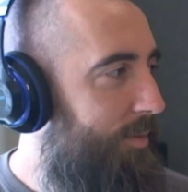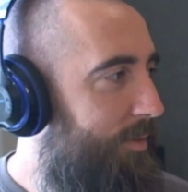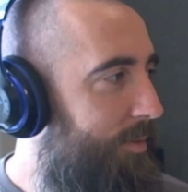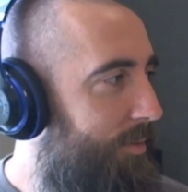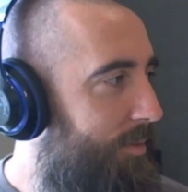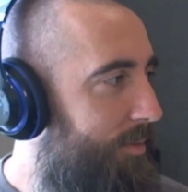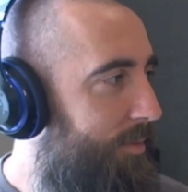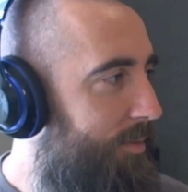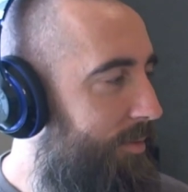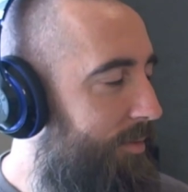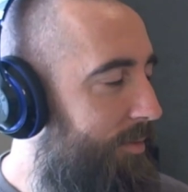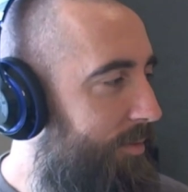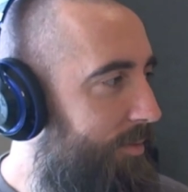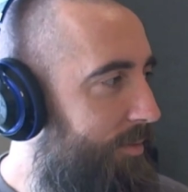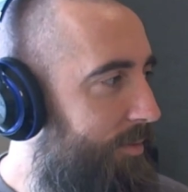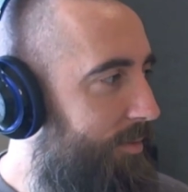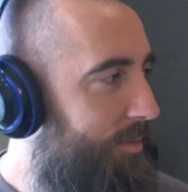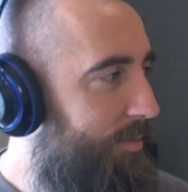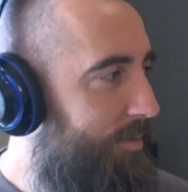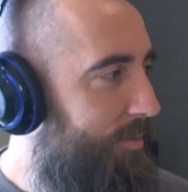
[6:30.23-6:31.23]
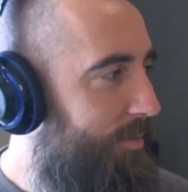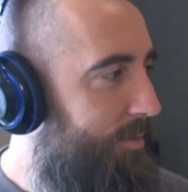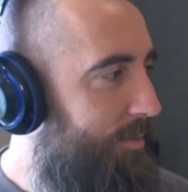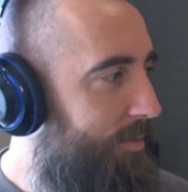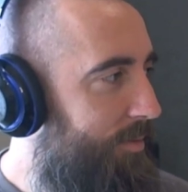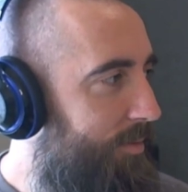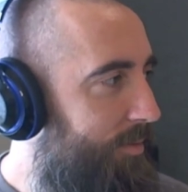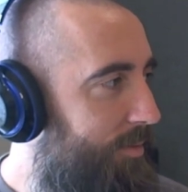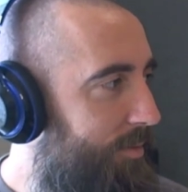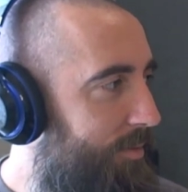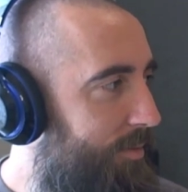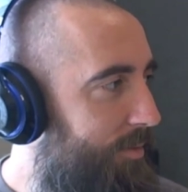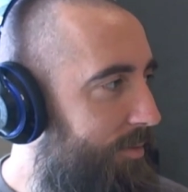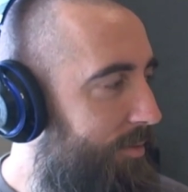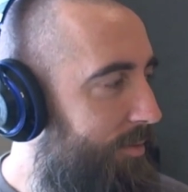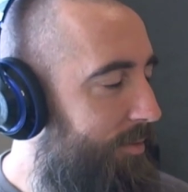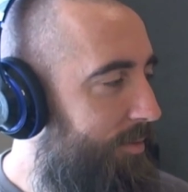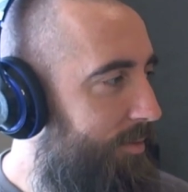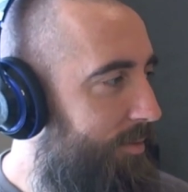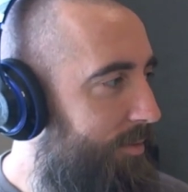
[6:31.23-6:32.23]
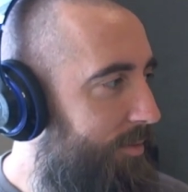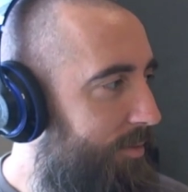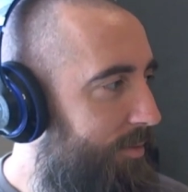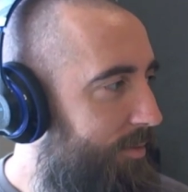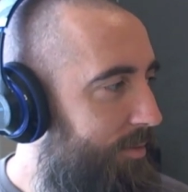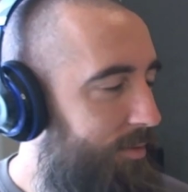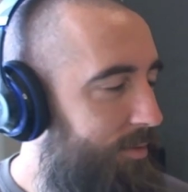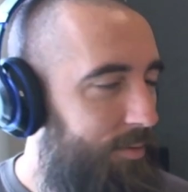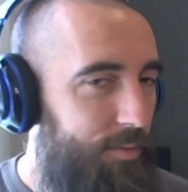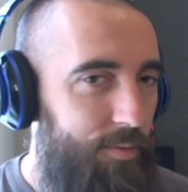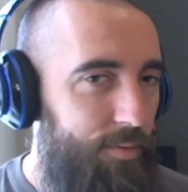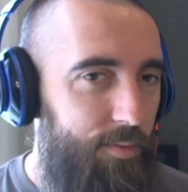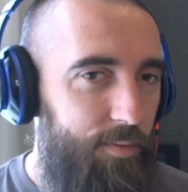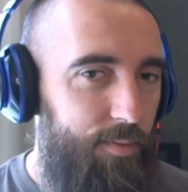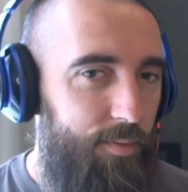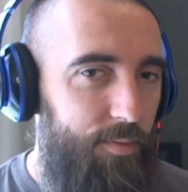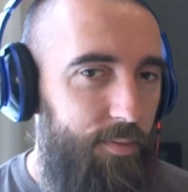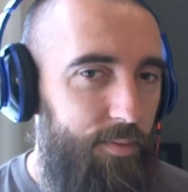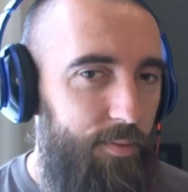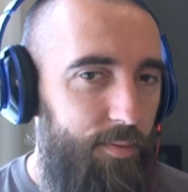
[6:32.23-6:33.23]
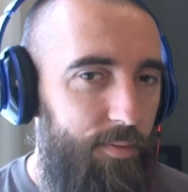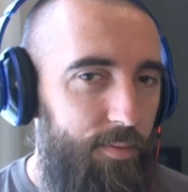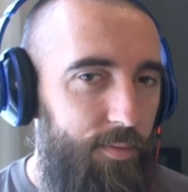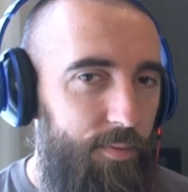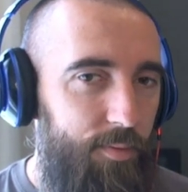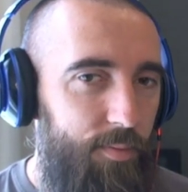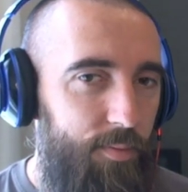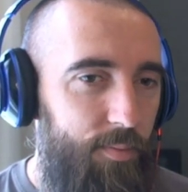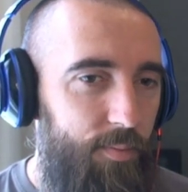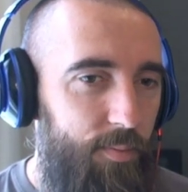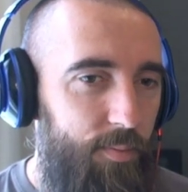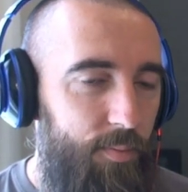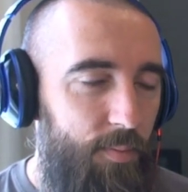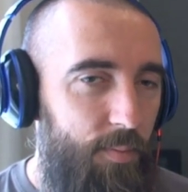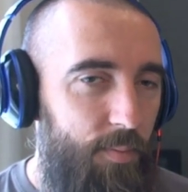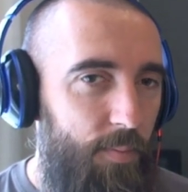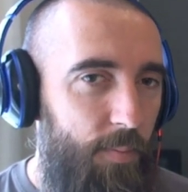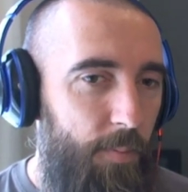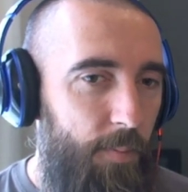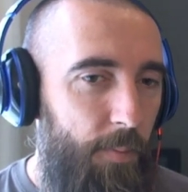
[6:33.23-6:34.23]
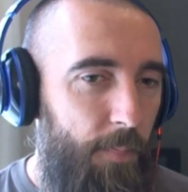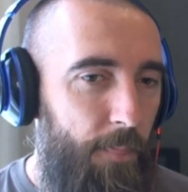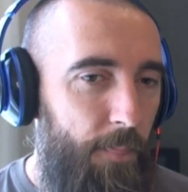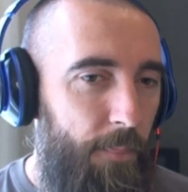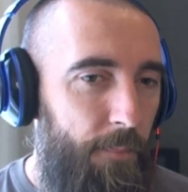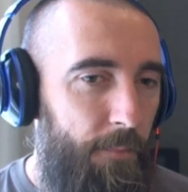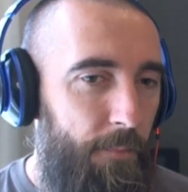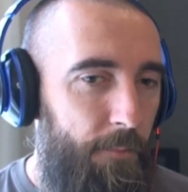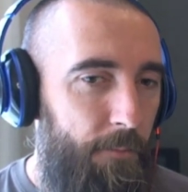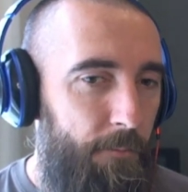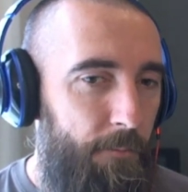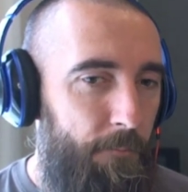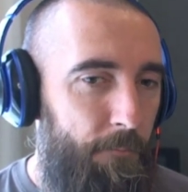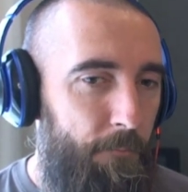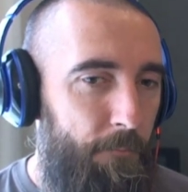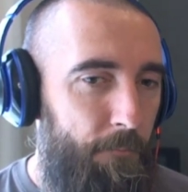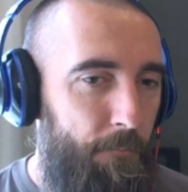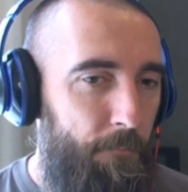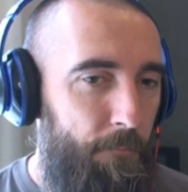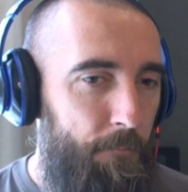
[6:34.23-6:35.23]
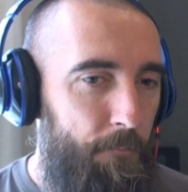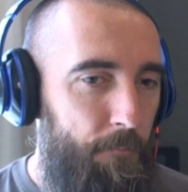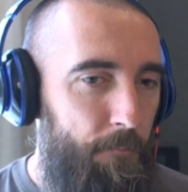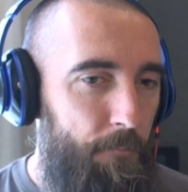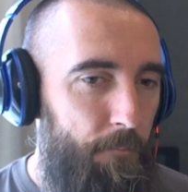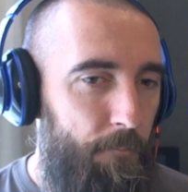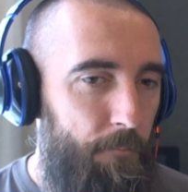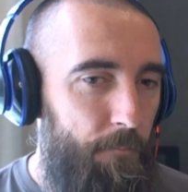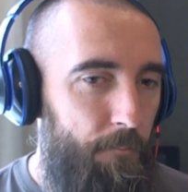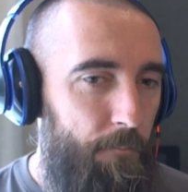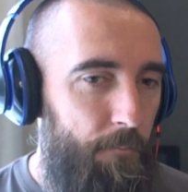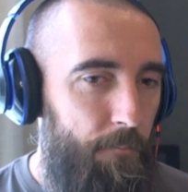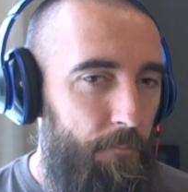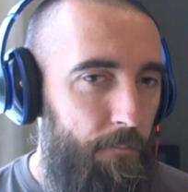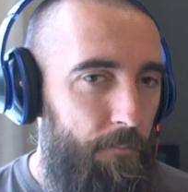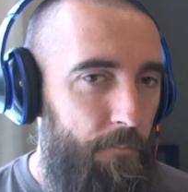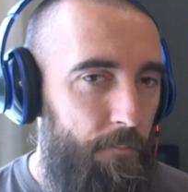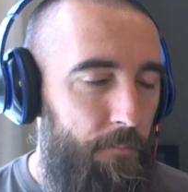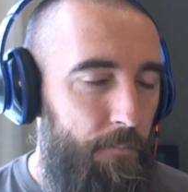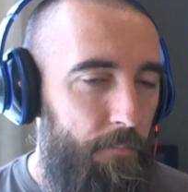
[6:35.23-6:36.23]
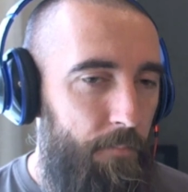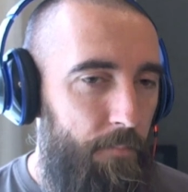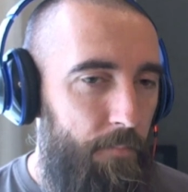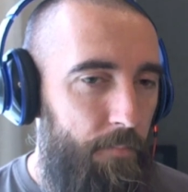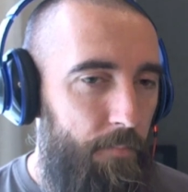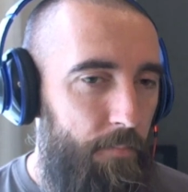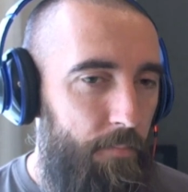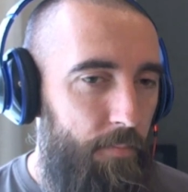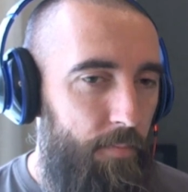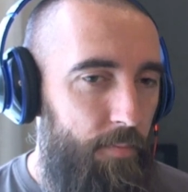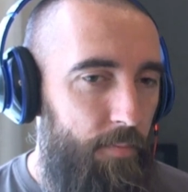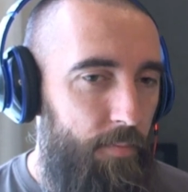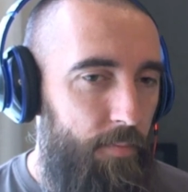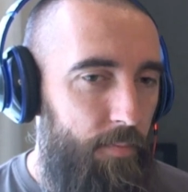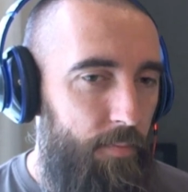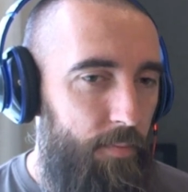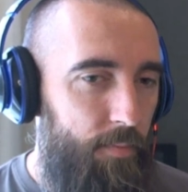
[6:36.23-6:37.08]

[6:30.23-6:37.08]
(silent)